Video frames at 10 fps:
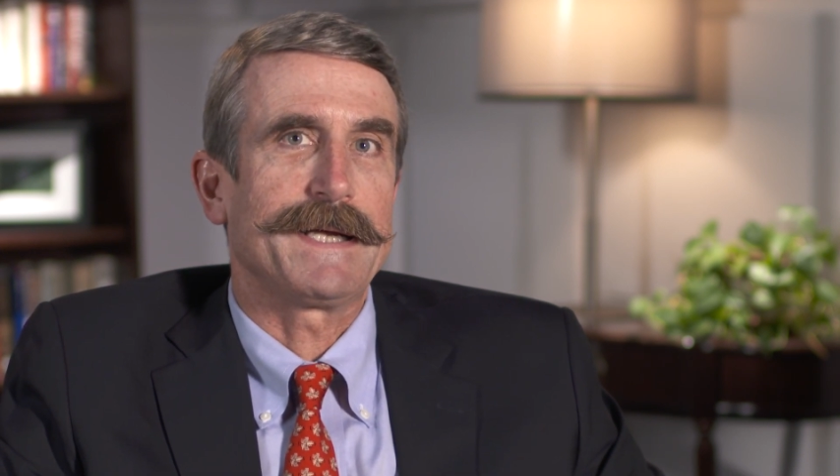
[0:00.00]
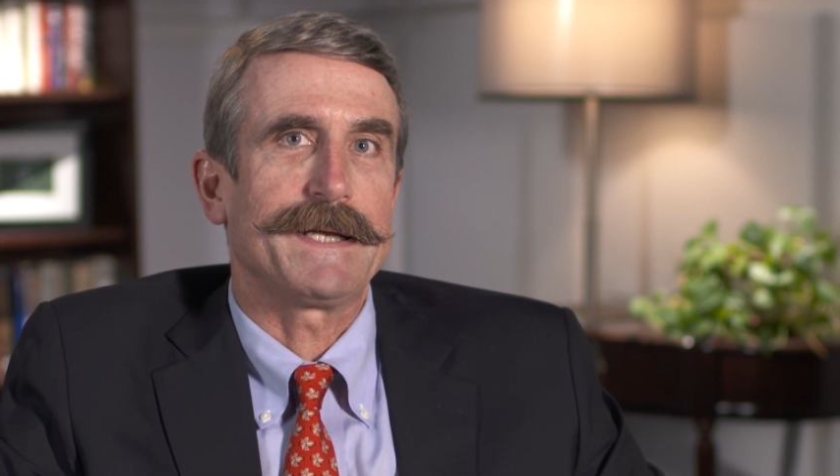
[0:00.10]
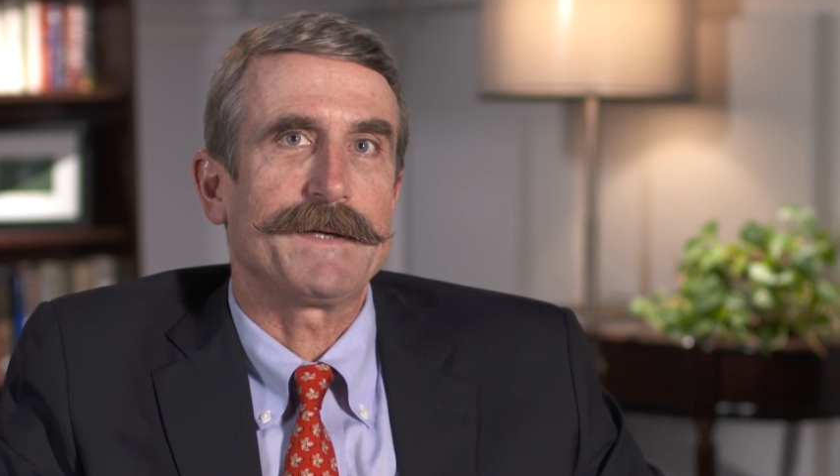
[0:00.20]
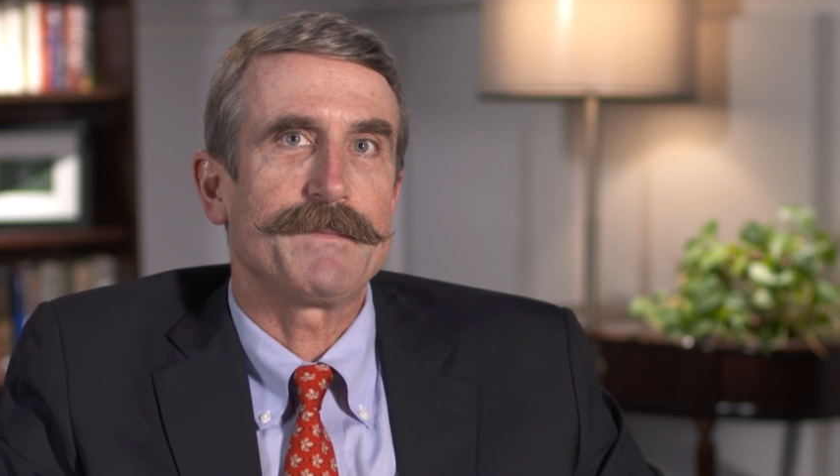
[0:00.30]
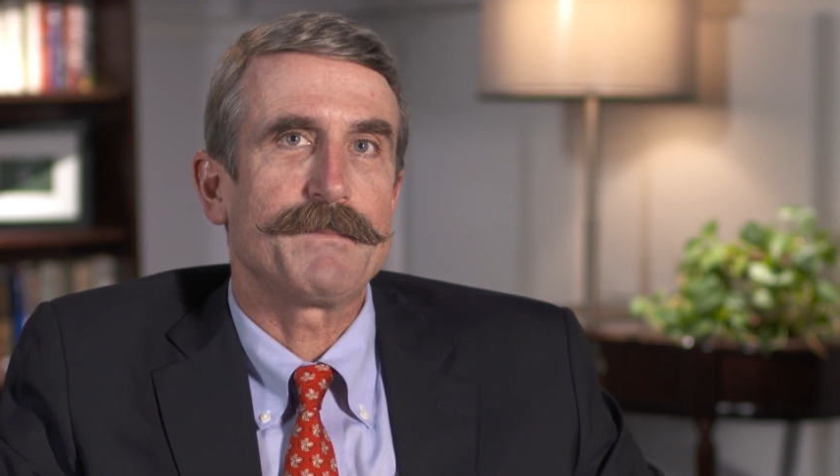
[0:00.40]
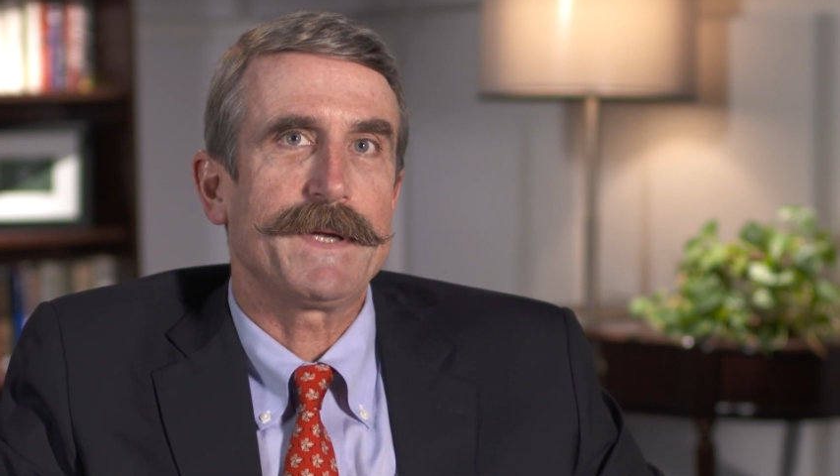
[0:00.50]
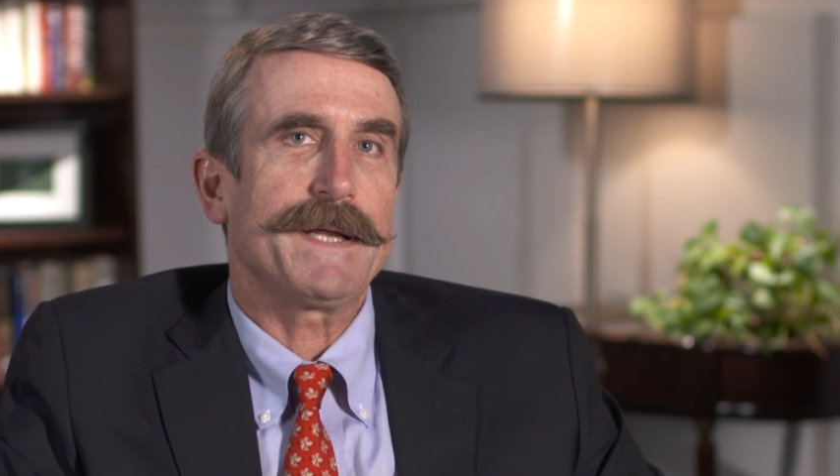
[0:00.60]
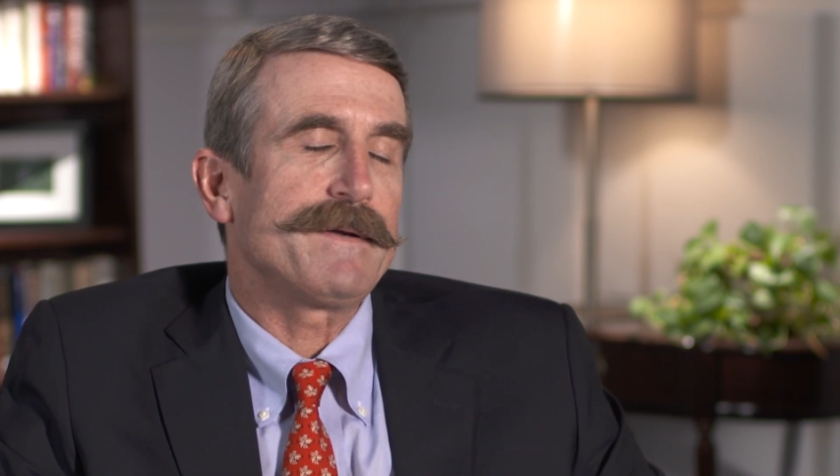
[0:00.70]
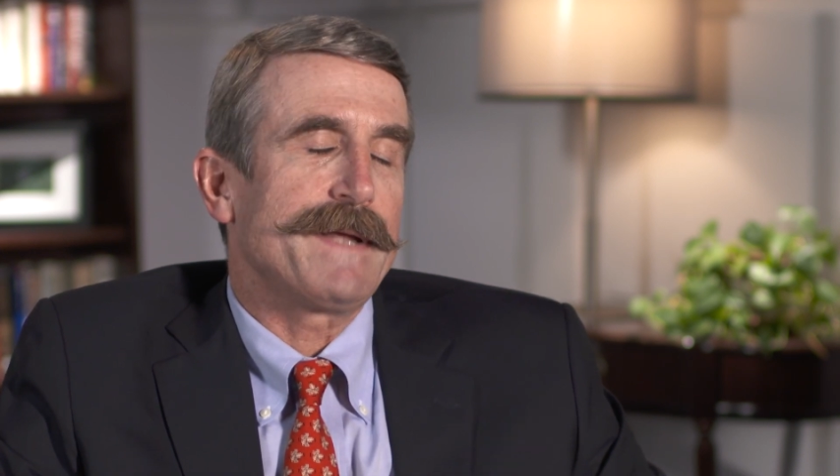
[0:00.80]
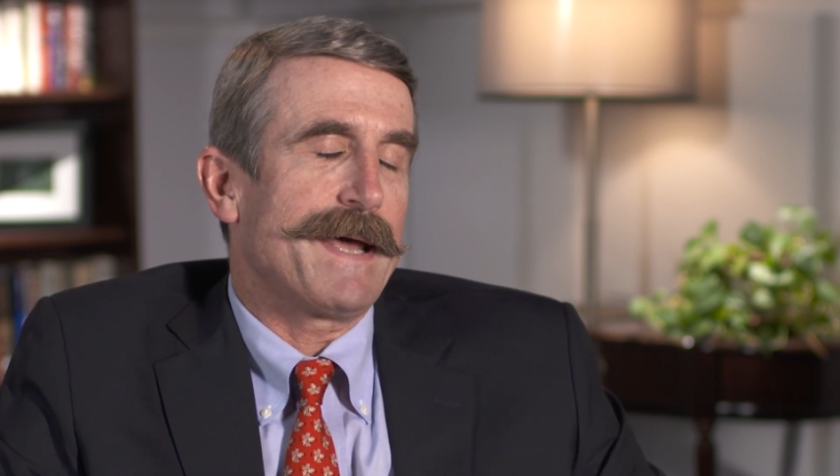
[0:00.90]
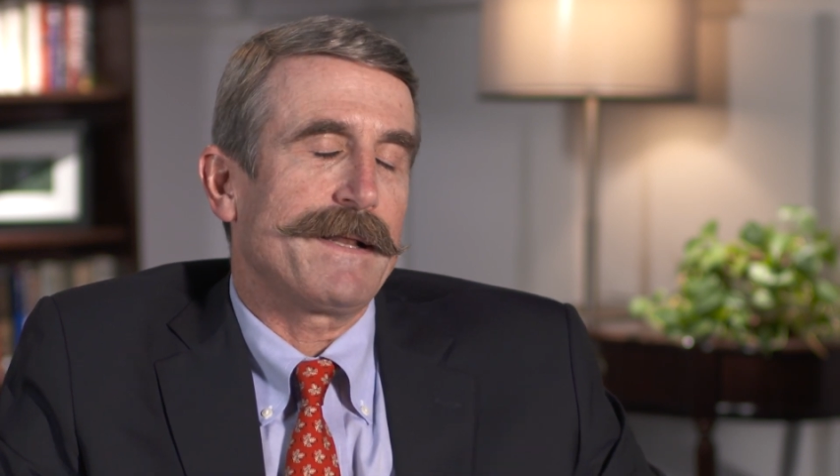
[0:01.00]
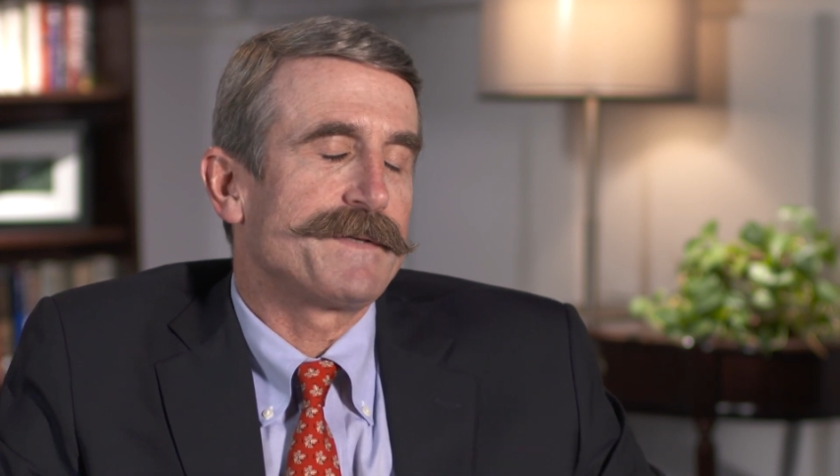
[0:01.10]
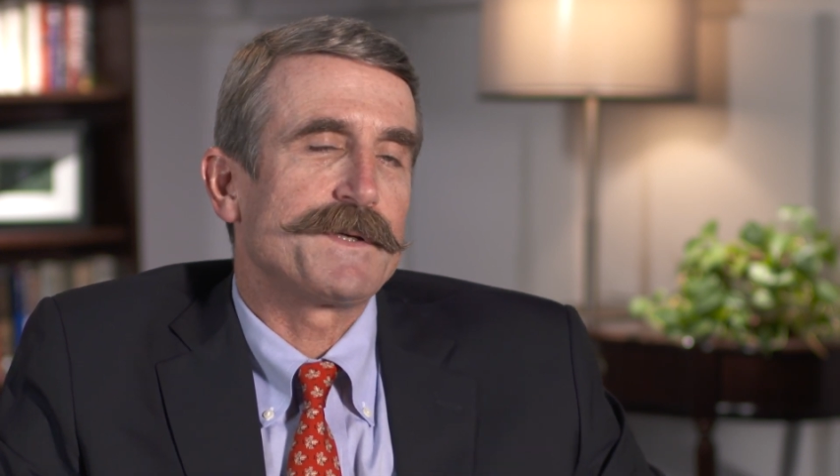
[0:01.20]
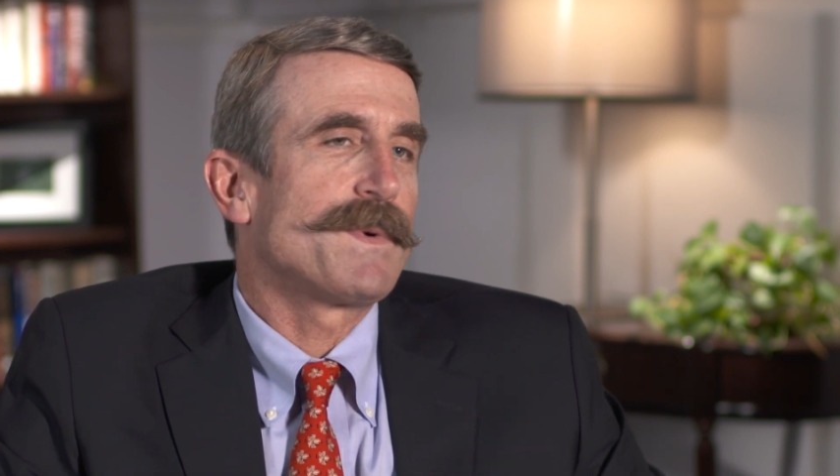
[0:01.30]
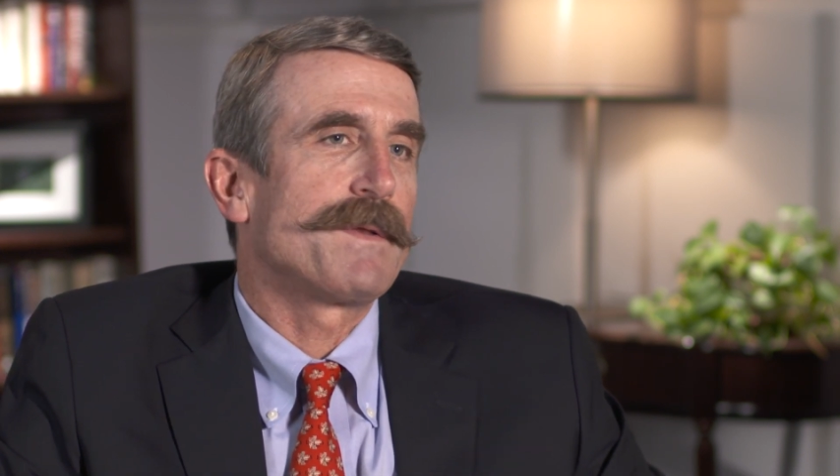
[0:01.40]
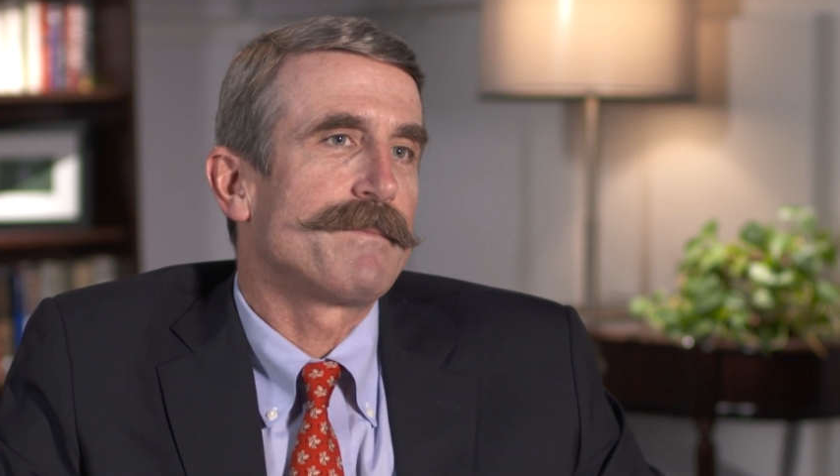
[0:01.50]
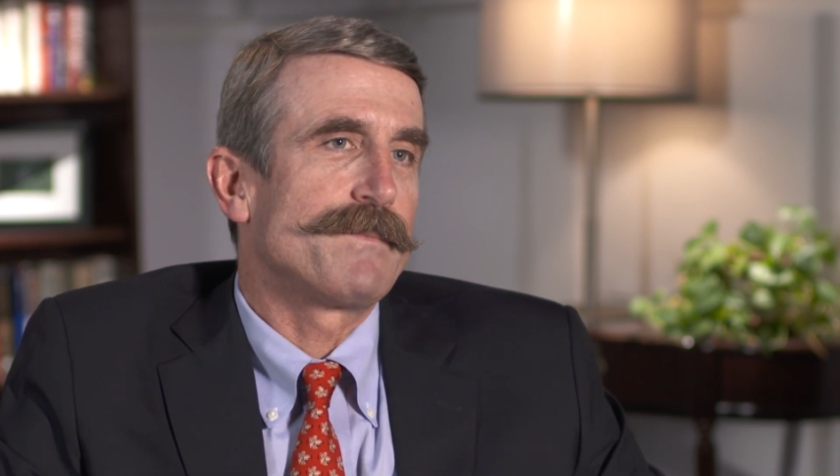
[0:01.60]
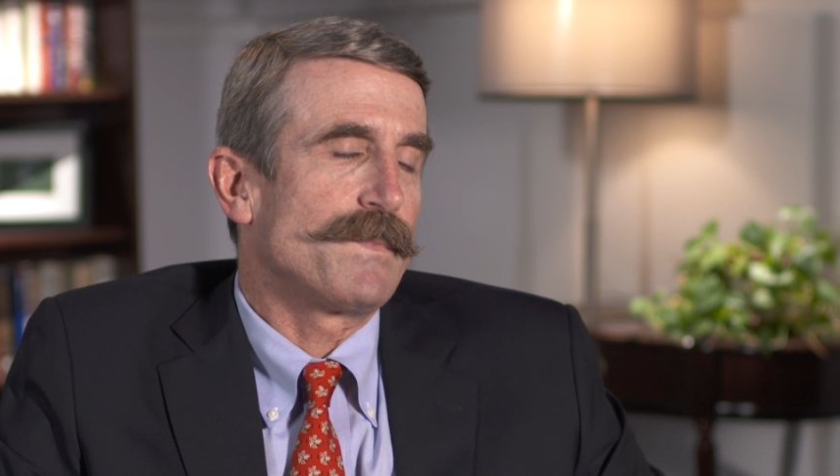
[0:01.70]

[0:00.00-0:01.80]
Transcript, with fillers: and, and adolescent well,